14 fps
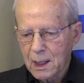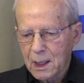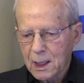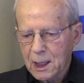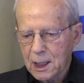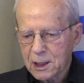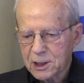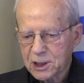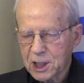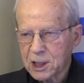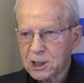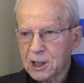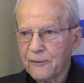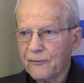is
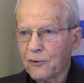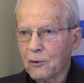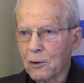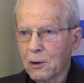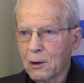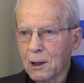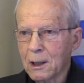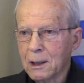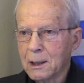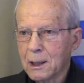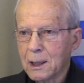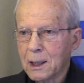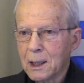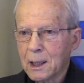64.
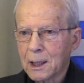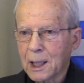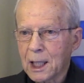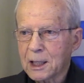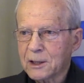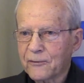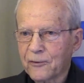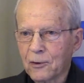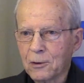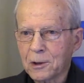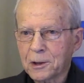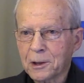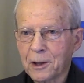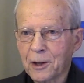That's
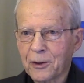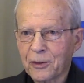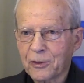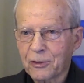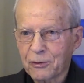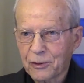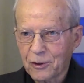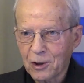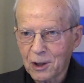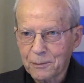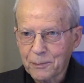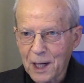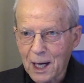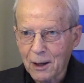4 to the
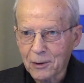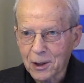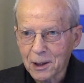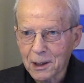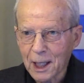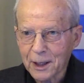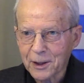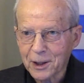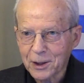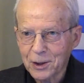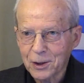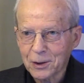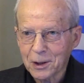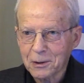3rd power. I think
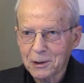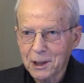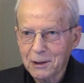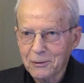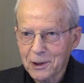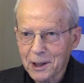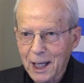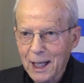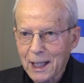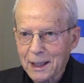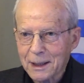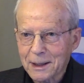you'll agree with that.